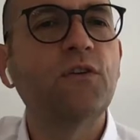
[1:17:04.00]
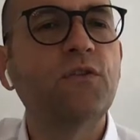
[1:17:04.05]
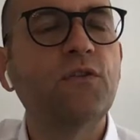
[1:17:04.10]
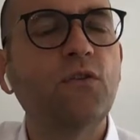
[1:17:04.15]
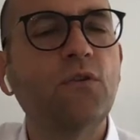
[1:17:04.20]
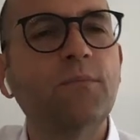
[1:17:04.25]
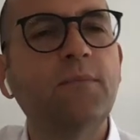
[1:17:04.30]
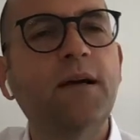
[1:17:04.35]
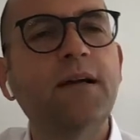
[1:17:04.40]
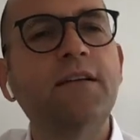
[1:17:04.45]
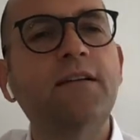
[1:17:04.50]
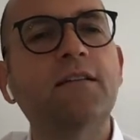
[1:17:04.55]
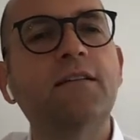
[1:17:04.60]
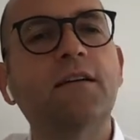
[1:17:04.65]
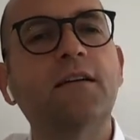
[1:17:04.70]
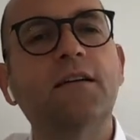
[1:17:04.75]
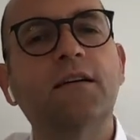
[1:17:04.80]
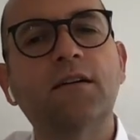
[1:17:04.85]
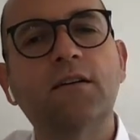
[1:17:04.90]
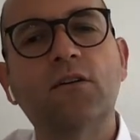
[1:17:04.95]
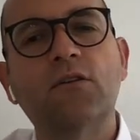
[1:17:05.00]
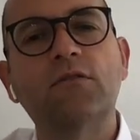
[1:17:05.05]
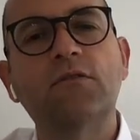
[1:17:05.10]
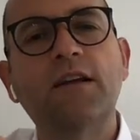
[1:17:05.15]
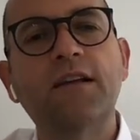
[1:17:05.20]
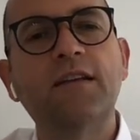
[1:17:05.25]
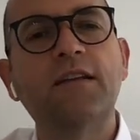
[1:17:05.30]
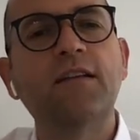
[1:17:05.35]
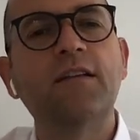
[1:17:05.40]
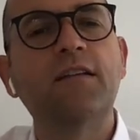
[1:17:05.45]
so might uh,
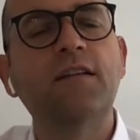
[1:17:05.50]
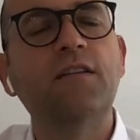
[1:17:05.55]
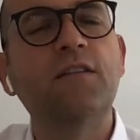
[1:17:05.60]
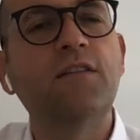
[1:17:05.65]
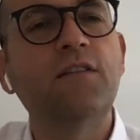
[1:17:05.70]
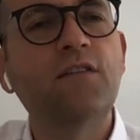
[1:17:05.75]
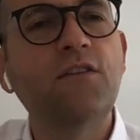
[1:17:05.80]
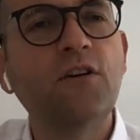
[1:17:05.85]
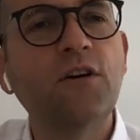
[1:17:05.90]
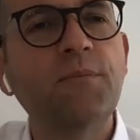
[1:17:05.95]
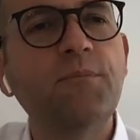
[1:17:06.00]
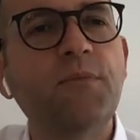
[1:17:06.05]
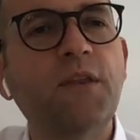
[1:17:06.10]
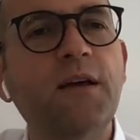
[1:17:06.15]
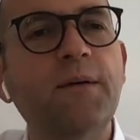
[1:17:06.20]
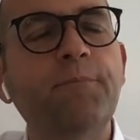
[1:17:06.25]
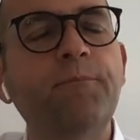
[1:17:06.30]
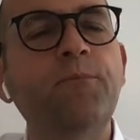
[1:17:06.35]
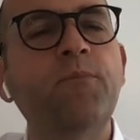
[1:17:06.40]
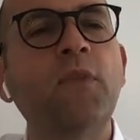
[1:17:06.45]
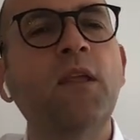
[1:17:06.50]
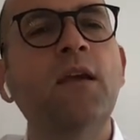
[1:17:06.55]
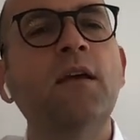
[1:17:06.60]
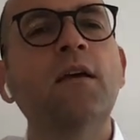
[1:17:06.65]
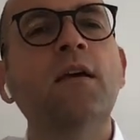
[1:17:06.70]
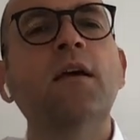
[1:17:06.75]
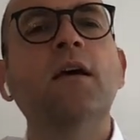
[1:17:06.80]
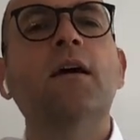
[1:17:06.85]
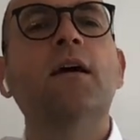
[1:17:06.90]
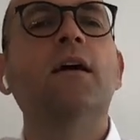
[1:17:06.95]
already disturb them.
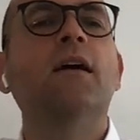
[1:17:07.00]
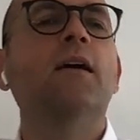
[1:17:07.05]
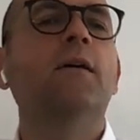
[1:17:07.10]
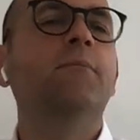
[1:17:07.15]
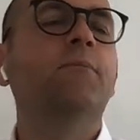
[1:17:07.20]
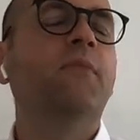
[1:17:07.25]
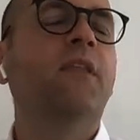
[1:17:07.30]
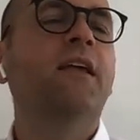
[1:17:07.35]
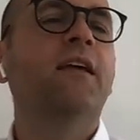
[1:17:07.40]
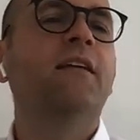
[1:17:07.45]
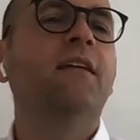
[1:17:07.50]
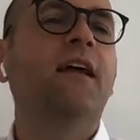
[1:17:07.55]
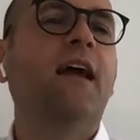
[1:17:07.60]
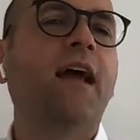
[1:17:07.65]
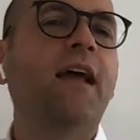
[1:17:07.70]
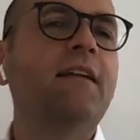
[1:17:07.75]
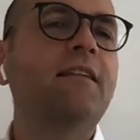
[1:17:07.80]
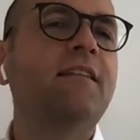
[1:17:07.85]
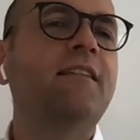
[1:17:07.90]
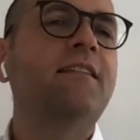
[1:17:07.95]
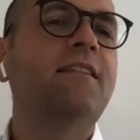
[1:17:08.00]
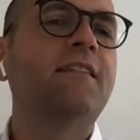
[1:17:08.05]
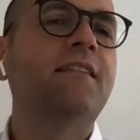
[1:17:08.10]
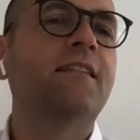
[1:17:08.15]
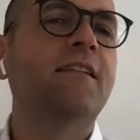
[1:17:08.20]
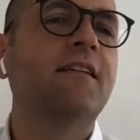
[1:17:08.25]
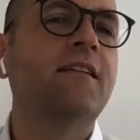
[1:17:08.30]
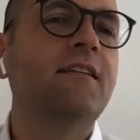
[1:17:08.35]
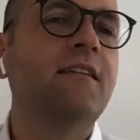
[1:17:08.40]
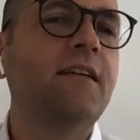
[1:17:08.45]
Um,
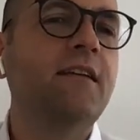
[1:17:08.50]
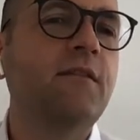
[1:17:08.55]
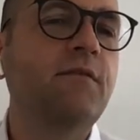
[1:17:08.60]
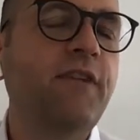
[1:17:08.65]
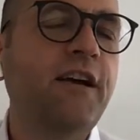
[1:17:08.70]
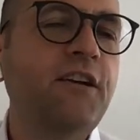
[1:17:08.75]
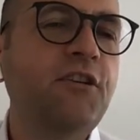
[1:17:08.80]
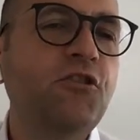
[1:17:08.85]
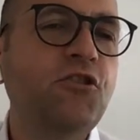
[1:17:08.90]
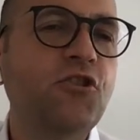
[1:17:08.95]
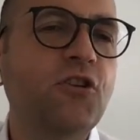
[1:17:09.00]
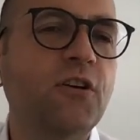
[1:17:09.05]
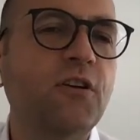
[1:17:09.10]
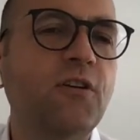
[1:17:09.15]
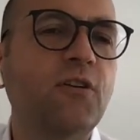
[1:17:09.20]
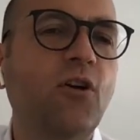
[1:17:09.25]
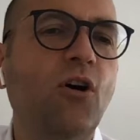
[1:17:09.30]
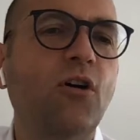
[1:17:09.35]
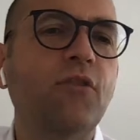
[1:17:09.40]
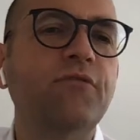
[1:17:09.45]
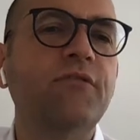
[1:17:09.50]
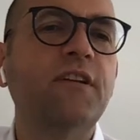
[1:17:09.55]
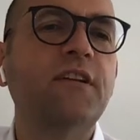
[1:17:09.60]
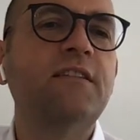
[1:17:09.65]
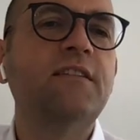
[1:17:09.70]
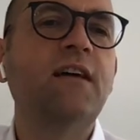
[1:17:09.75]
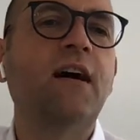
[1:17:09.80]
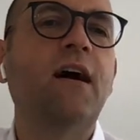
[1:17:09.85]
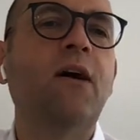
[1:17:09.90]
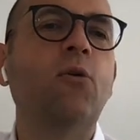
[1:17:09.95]
hence, the invention of the
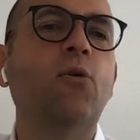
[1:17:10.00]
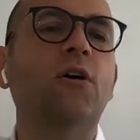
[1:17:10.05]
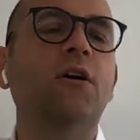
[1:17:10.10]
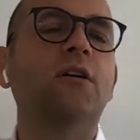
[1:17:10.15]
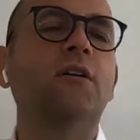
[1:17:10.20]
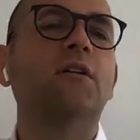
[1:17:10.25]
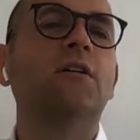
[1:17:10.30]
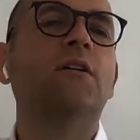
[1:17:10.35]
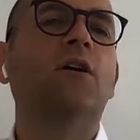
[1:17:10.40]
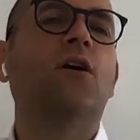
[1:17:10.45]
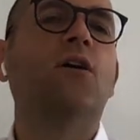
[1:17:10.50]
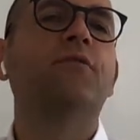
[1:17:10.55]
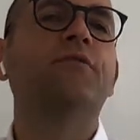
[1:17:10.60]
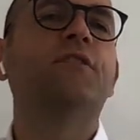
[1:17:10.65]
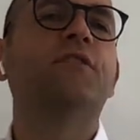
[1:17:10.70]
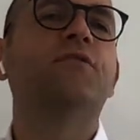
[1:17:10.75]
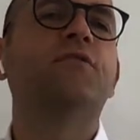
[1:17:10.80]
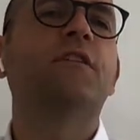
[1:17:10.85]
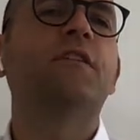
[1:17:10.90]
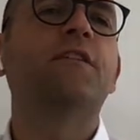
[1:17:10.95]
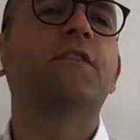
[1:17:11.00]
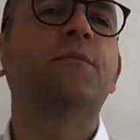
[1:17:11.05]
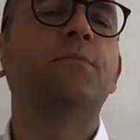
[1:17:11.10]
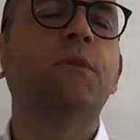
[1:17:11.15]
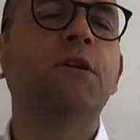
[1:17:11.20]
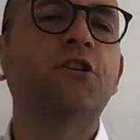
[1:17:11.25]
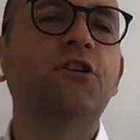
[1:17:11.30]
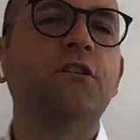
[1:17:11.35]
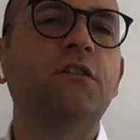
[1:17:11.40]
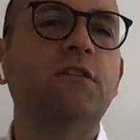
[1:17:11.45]
tower, of the
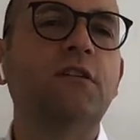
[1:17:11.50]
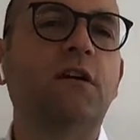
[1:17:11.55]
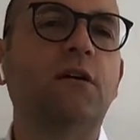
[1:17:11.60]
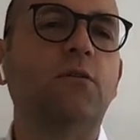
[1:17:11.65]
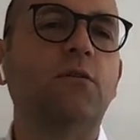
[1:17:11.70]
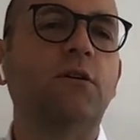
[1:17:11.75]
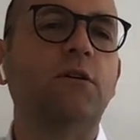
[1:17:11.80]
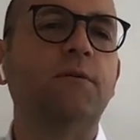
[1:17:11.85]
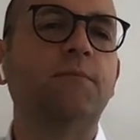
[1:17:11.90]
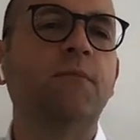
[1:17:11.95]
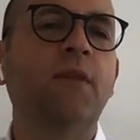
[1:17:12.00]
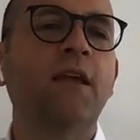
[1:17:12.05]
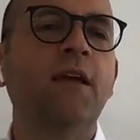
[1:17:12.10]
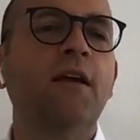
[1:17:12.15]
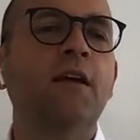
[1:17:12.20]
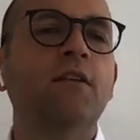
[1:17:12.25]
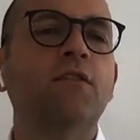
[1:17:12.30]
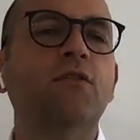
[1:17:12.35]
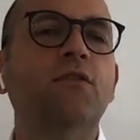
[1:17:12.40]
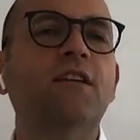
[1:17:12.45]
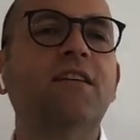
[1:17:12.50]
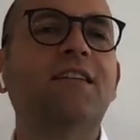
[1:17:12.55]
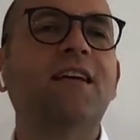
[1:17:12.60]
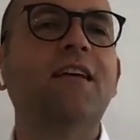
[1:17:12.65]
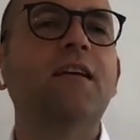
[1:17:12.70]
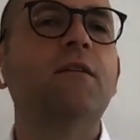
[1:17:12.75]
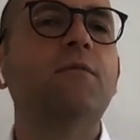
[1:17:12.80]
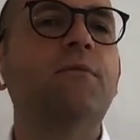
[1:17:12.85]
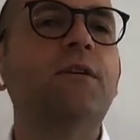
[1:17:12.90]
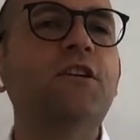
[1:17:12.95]
transmission tower. So the
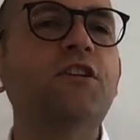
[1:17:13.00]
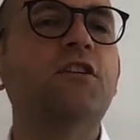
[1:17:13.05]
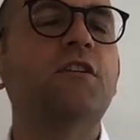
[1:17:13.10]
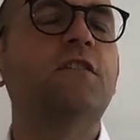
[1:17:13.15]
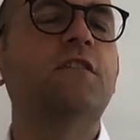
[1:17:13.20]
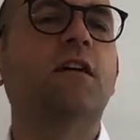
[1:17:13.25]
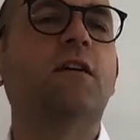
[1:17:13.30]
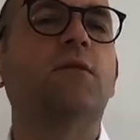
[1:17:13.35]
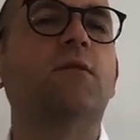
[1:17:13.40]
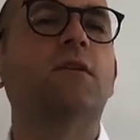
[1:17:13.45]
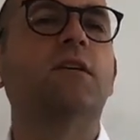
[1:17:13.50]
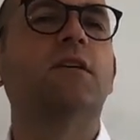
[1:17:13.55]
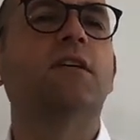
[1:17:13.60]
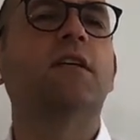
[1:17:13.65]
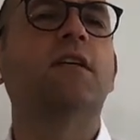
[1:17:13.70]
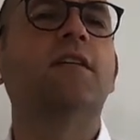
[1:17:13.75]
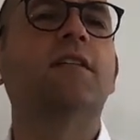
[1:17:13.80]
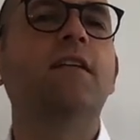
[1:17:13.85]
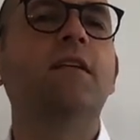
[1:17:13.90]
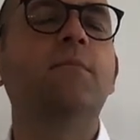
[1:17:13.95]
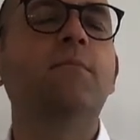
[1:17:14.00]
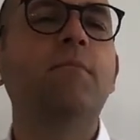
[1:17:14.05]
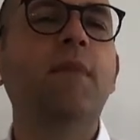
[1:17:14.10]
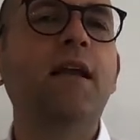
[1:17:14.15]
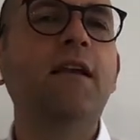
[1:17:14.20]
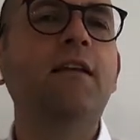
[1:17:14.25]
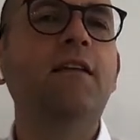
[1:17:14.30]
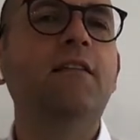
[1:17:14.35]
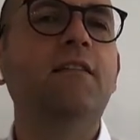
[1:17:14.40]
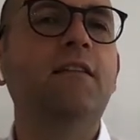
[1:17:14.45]
television tower is in
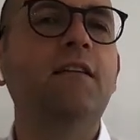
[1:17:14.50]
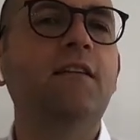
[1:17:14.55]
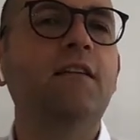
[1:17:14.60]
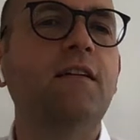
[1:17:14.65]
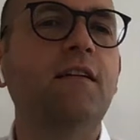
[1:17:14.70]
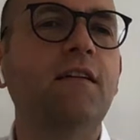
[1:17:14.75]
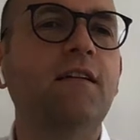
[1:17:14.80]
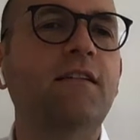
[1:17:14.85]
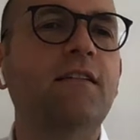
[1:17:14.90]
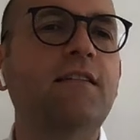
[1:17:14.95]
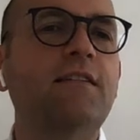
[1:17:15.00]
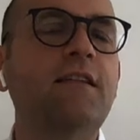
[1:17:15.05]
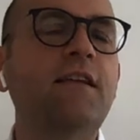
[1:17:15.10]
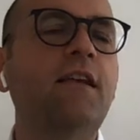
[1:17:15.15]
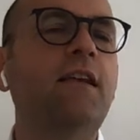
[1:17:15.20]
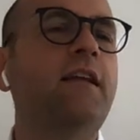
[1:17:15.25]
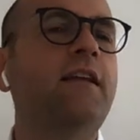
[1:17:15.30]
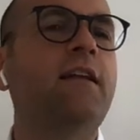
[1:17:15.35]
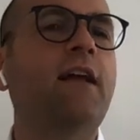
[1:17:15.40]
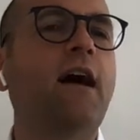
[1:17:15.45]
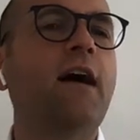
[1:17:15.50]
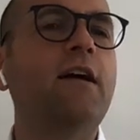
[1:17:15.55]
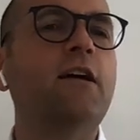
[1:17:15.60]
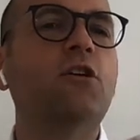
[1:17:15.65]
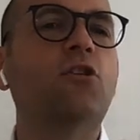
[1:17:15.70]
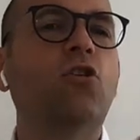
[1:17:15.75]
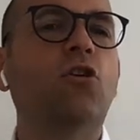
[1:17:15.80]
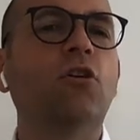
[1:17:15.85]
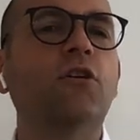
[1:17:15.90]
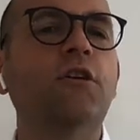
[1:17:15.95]
many cities still an
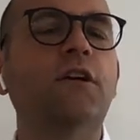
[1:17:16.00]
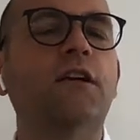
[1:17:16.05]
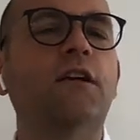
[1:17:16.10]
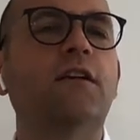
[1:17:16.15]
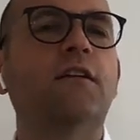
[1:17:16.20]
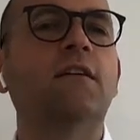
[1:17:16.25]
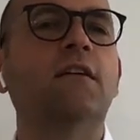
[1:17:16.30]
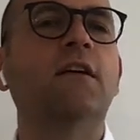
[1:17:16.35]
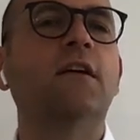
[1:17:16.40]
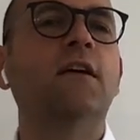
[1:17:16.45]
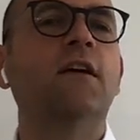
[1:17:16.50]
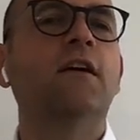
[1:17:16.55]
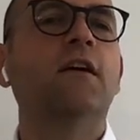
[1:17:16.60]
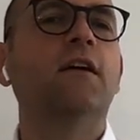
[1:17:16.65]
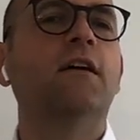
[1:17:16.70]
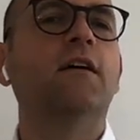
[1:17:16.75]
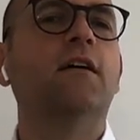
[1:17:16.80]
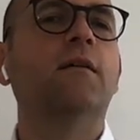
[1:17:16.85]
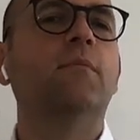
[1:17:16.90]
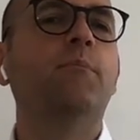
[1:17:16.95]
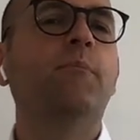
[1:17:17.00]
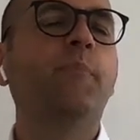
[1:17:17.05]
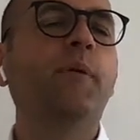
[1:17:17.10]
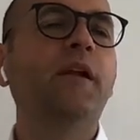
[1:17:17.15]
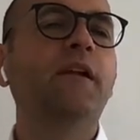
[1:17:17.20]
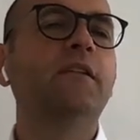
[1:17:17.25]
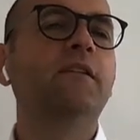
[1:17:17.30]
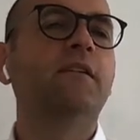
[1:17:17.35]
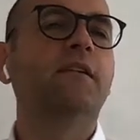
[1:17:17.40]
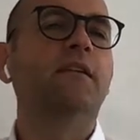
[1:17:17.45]
iconic uh,
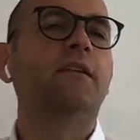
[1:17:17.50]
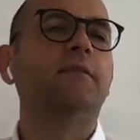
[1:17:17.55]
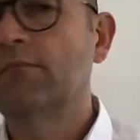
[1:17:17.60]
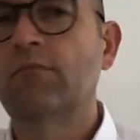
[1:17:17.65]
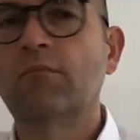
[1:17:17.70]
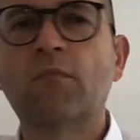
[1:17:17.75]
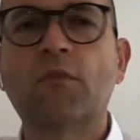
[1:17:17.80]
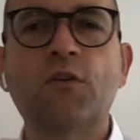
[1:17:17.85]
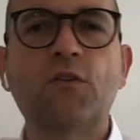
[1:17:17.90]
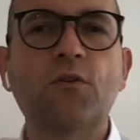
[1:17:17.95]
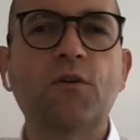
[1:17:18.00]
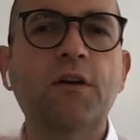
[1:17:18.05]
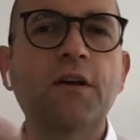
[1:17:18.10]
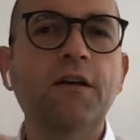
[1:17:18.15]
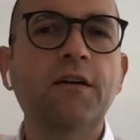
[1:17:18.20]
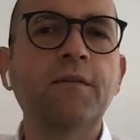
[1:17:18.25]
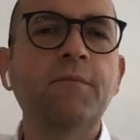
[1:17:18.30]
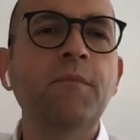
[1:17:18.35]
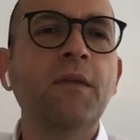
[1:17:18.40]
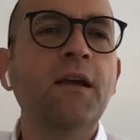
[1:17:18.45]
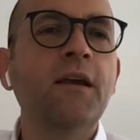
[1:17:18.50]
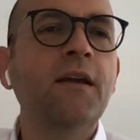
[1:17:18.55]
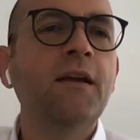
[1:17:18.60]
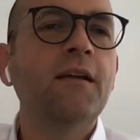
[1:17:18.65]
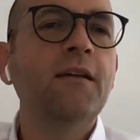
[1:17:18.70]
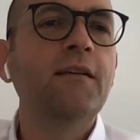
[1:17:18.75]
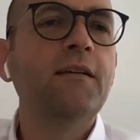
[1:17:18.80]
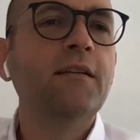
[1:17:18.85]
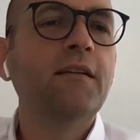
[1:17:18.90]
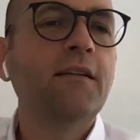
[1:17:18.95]
building. So here,
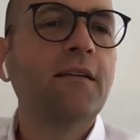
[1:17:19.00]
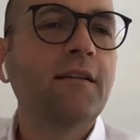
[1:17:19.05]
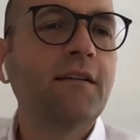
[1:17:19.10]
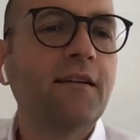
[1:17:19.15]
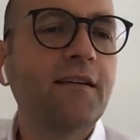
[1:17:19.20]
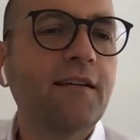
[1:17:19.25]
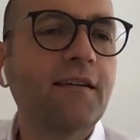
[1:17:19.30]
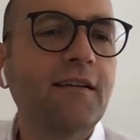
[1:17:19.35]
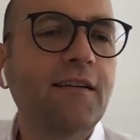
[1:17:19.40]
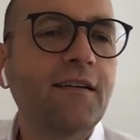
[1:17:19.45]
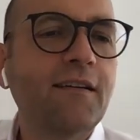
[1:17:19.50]
the uh,